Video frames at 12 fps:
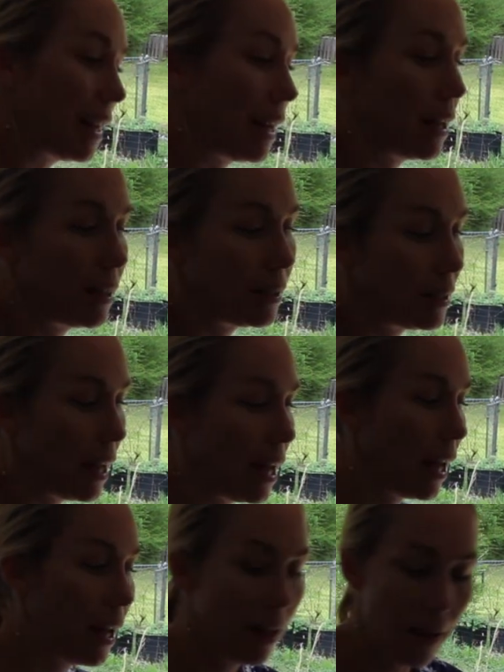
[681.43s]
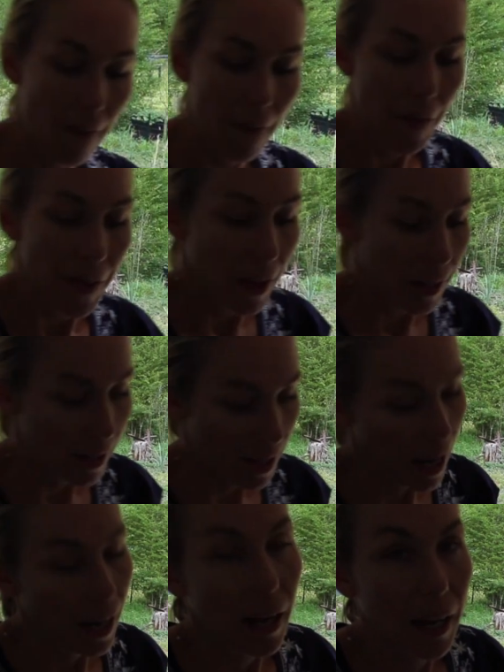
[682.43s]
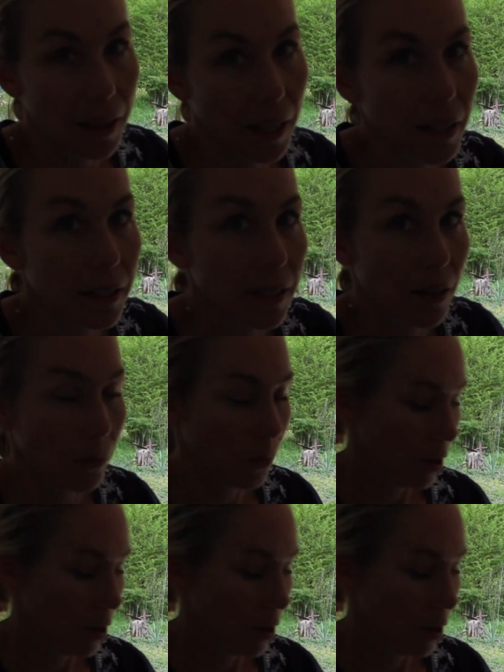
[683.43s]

that I can say that I think it's gonna